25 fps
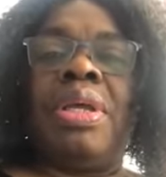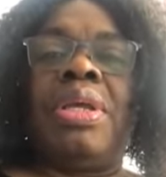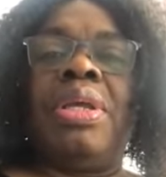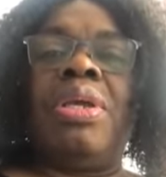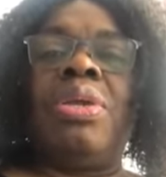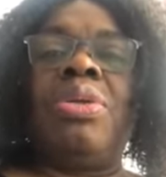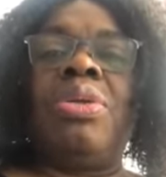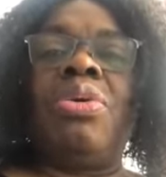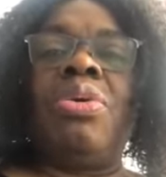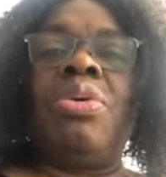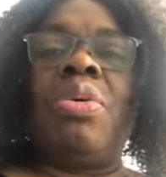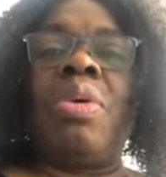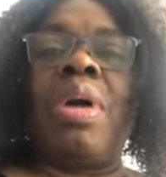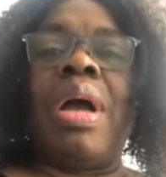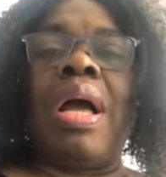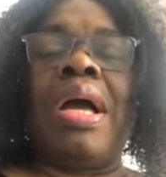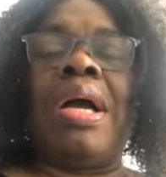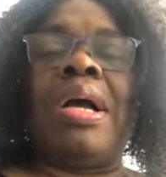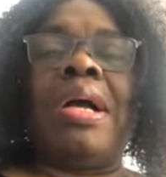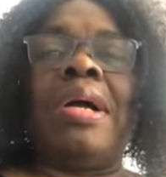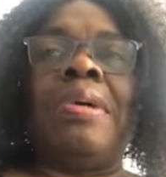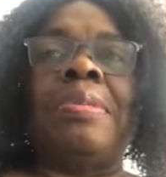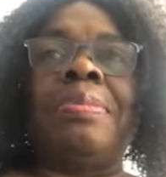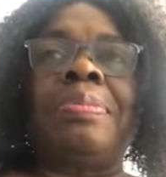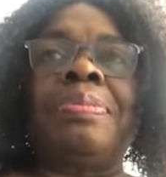You
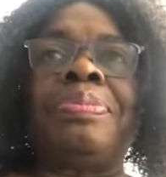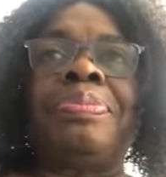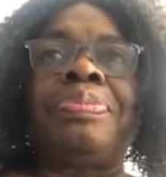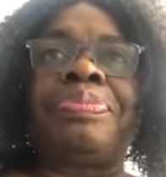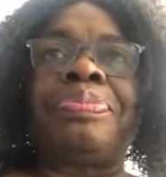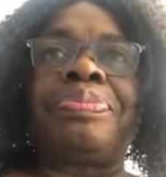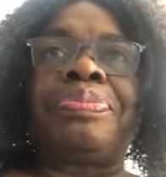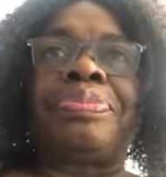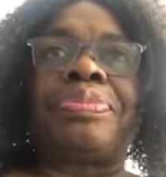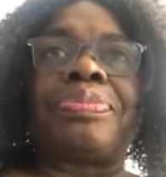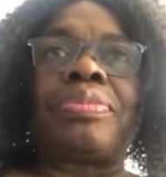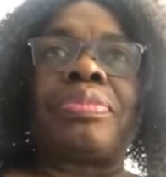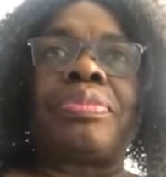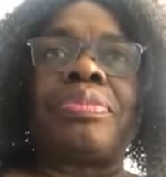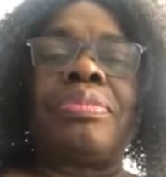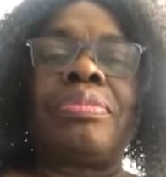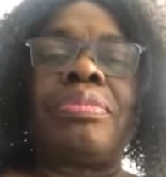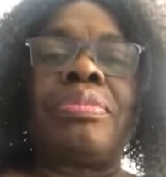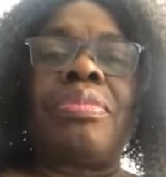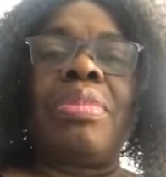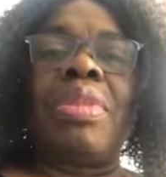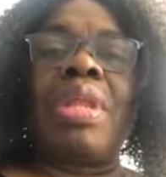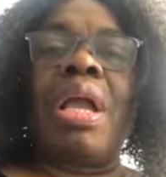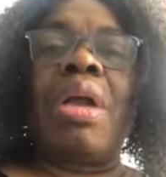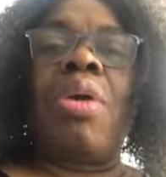know,
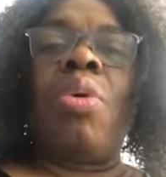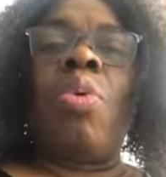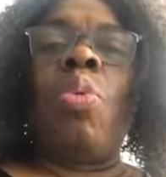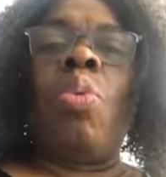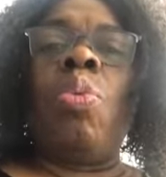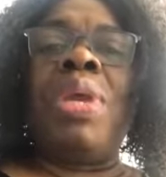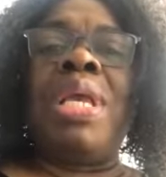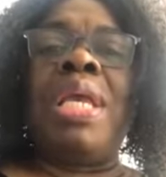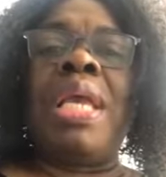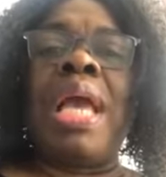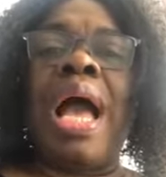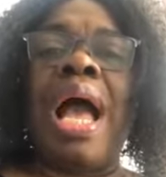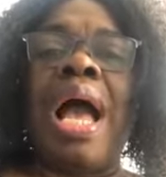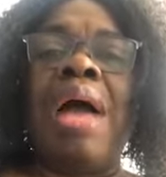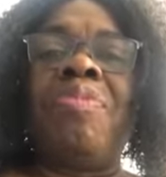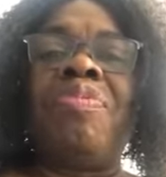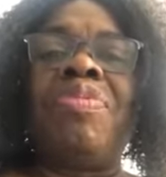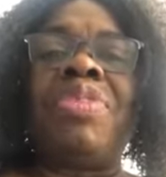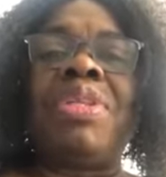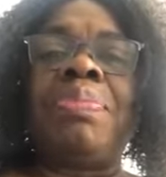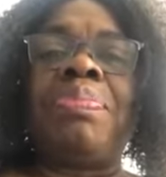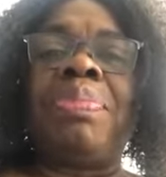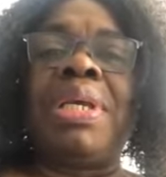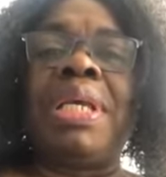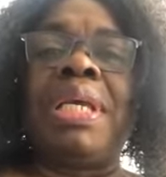we have
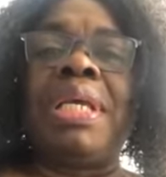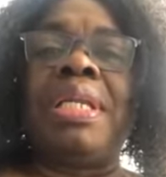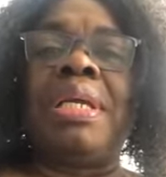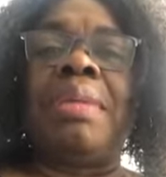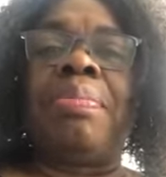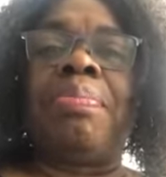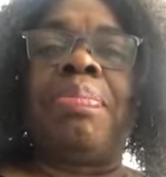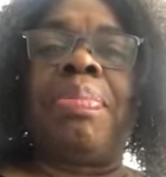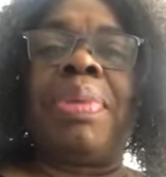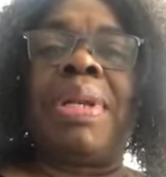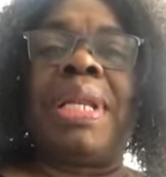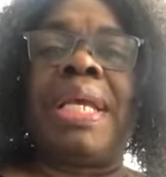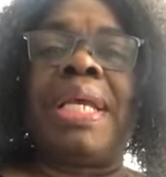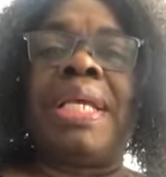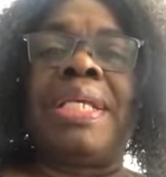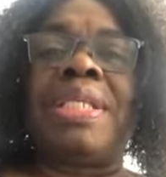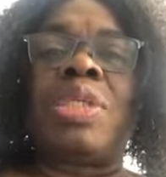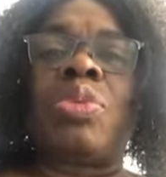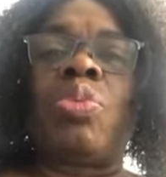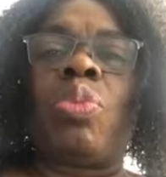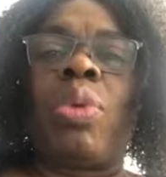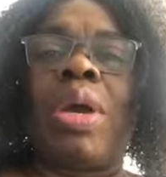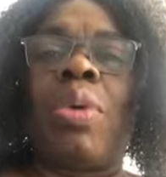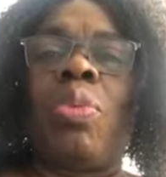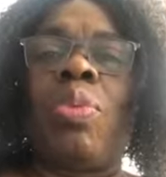to be in a
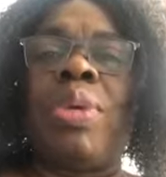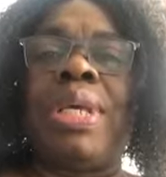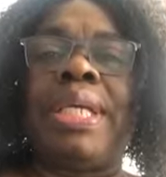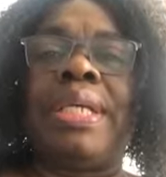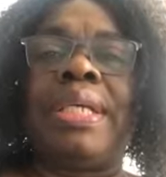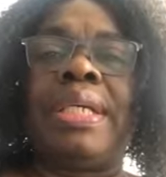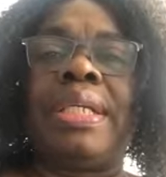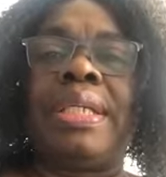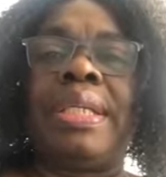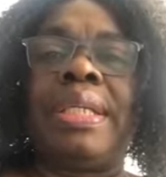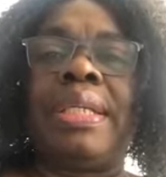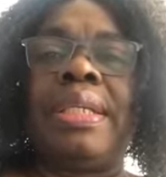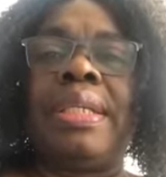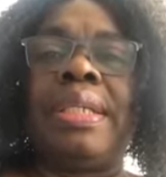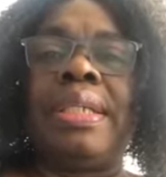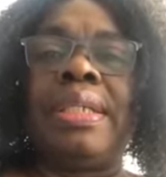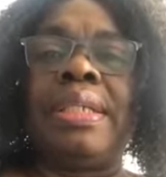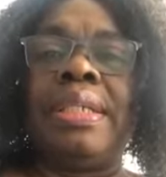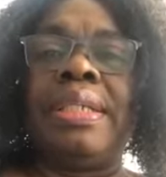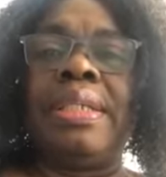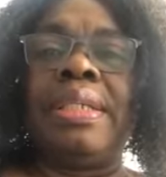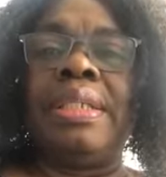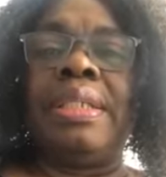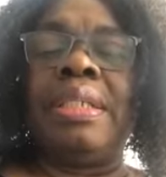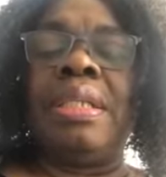place where we could
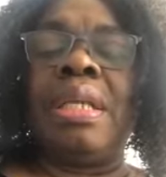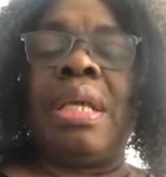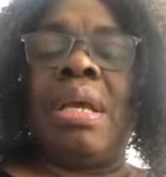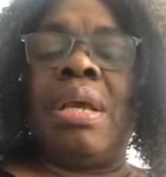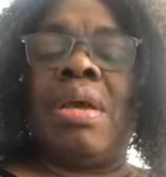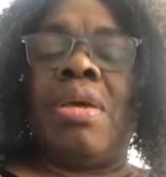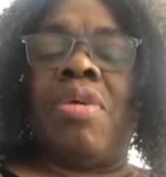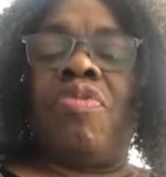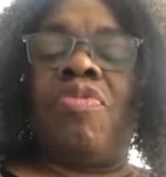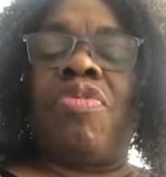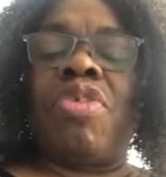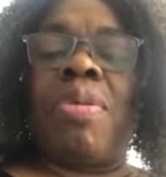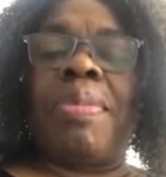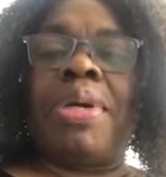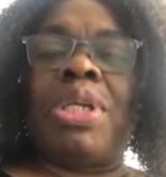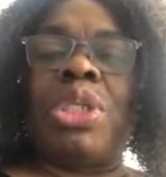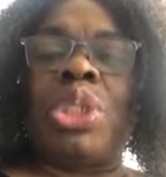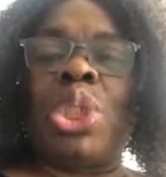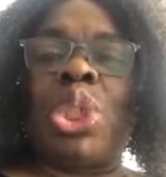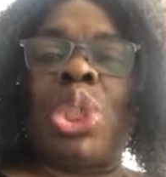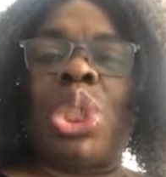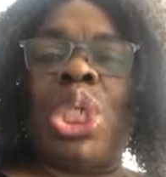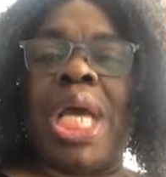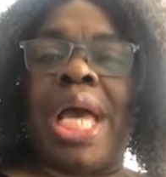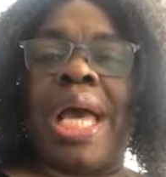learn from a
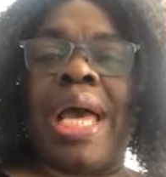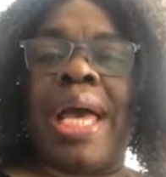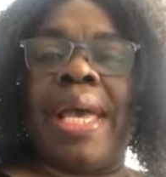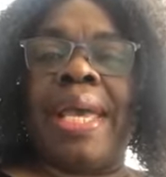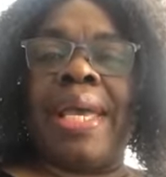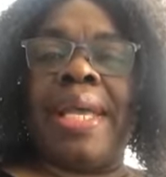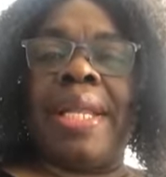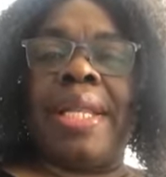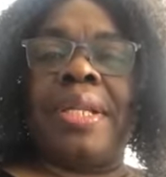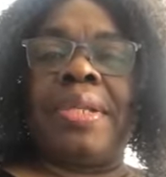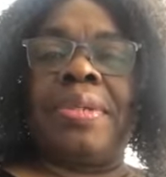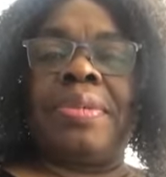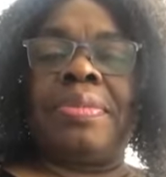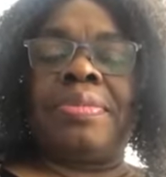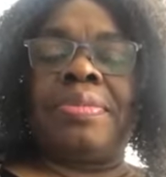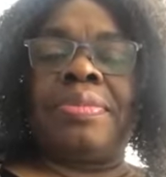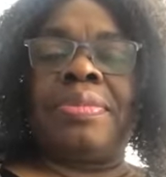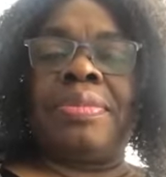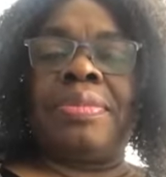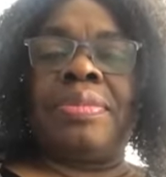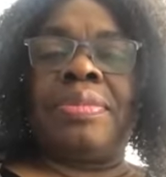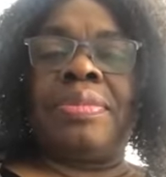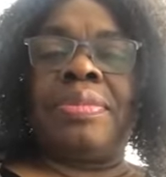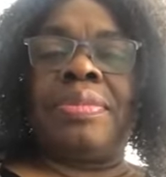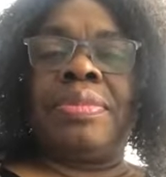child,
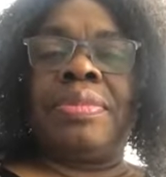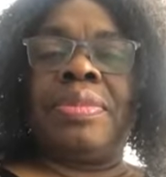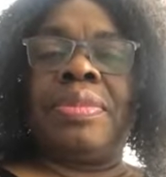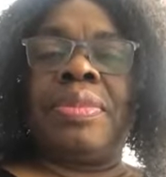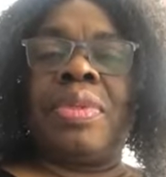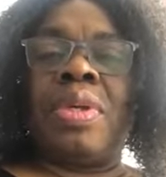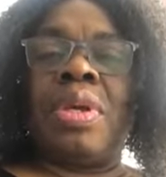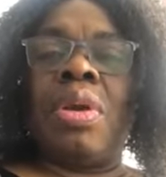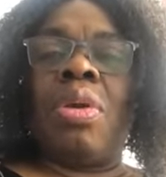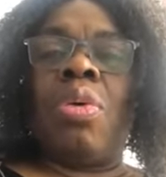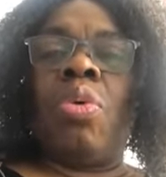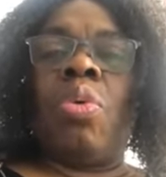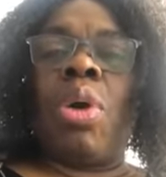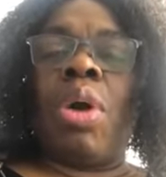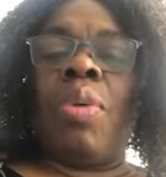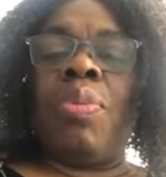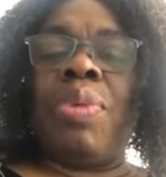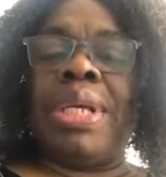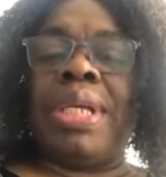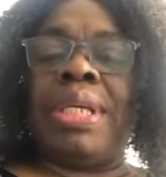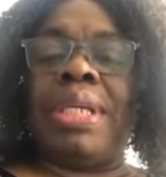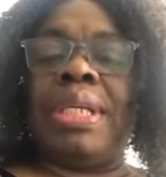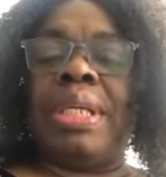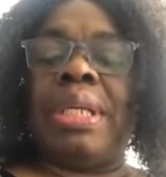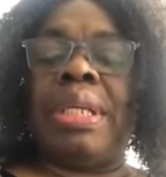where
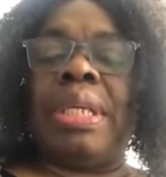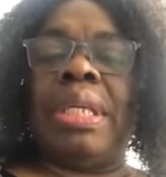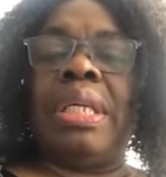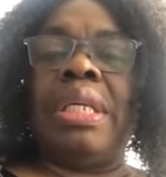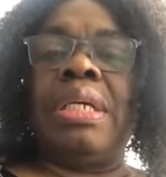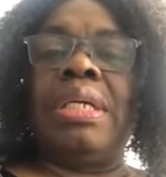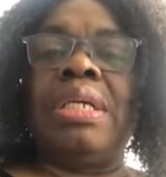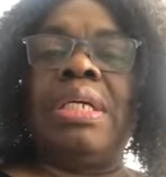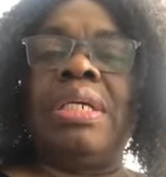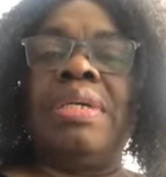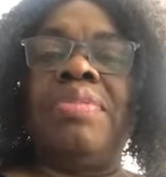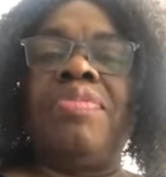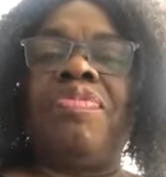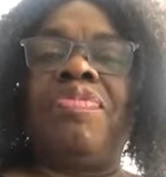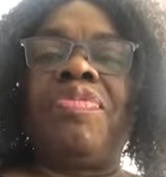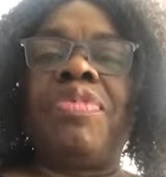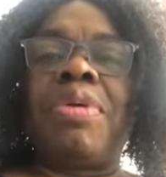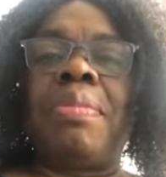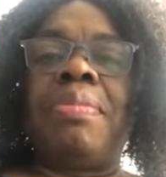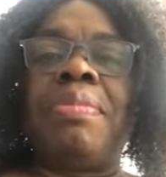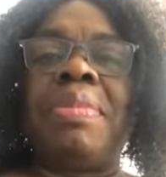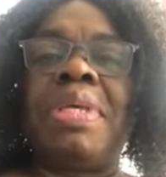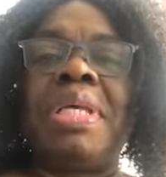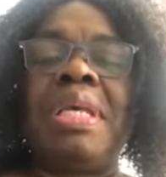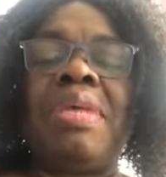we could learn
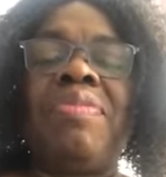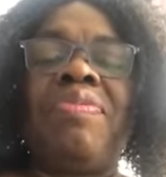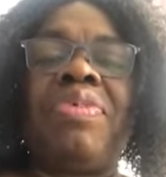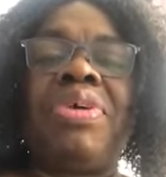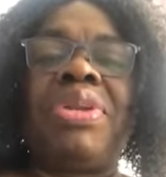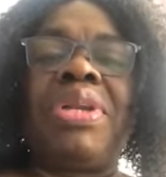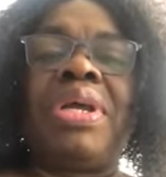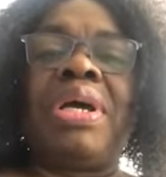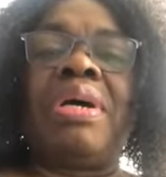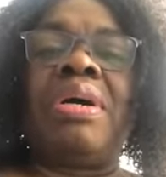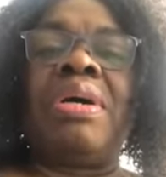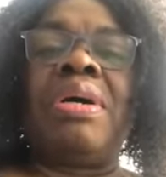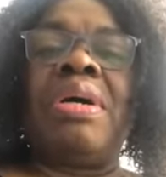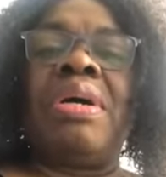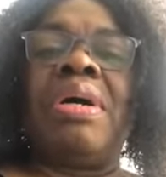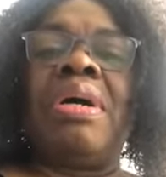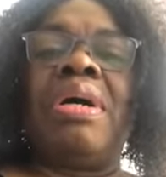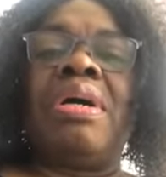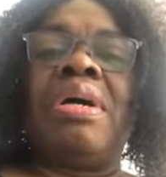from even an